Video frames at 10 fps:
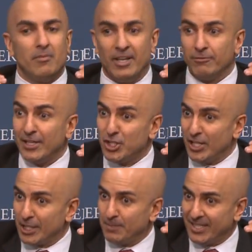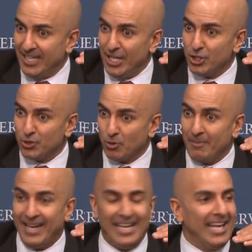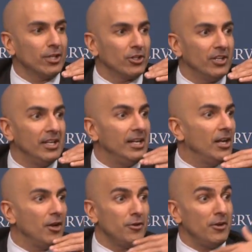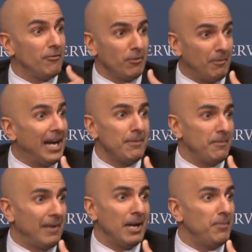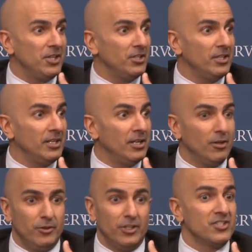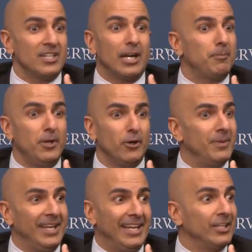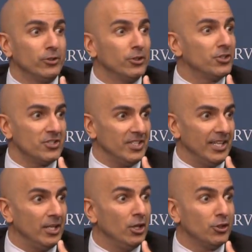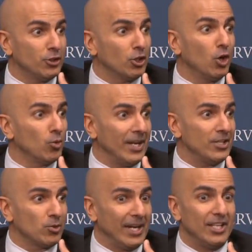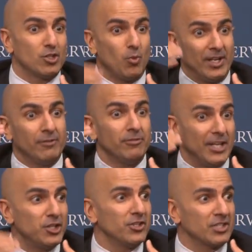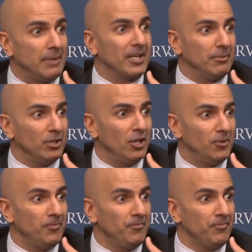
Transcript: inflation expectations remain anchored, from my, my opinion, there does not appear to be any urgency to go raise rates when inflation is coming up low.